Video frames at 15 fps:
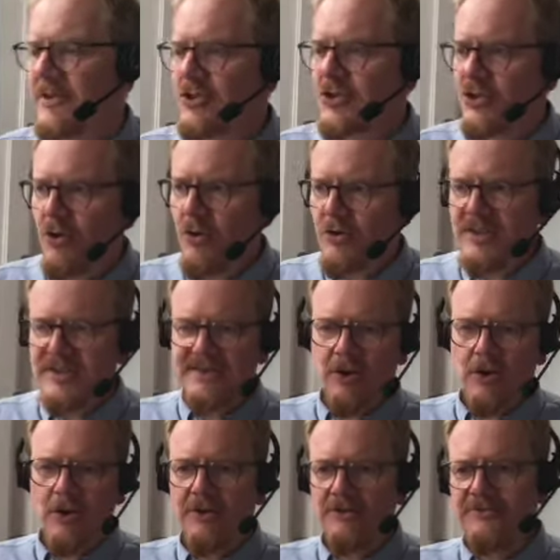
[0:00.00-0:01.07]
choice
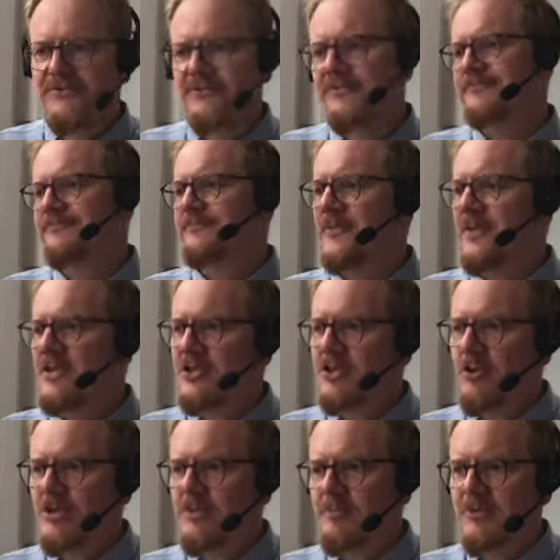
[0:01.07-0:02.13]

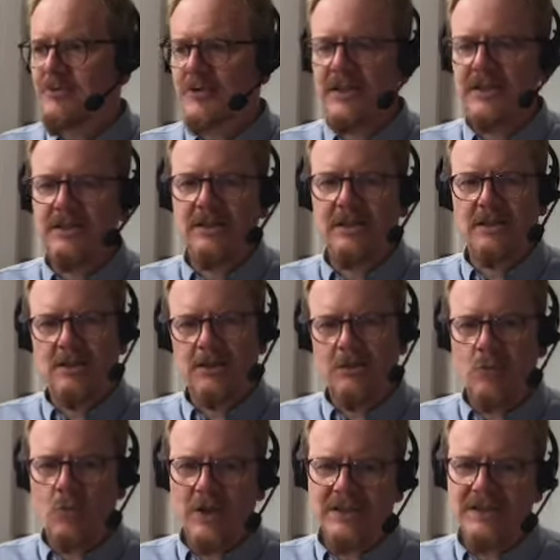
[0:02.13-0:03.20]
between
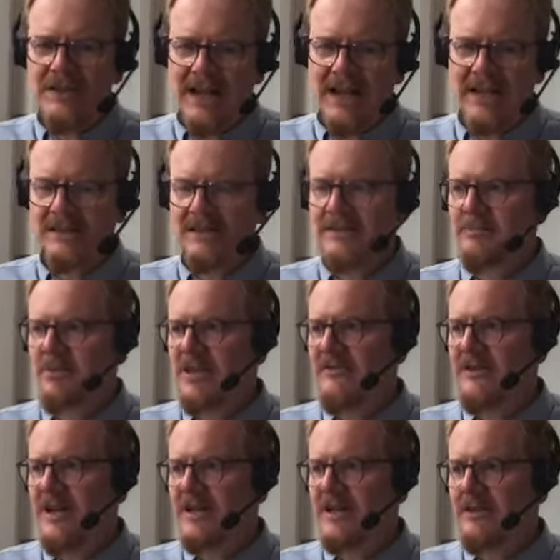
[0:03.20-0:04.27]
one-tailed
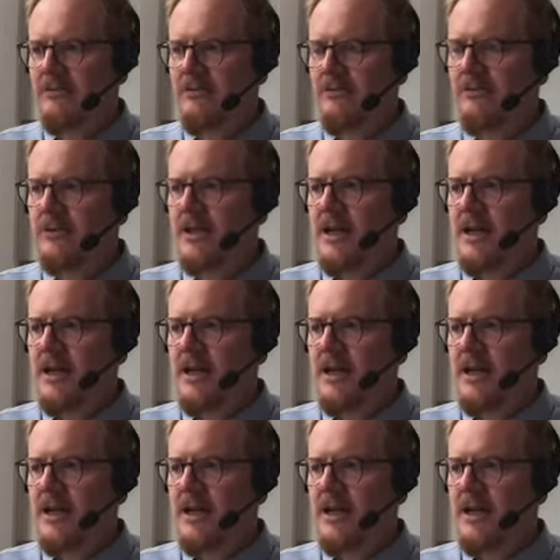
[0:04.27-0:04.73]
p-value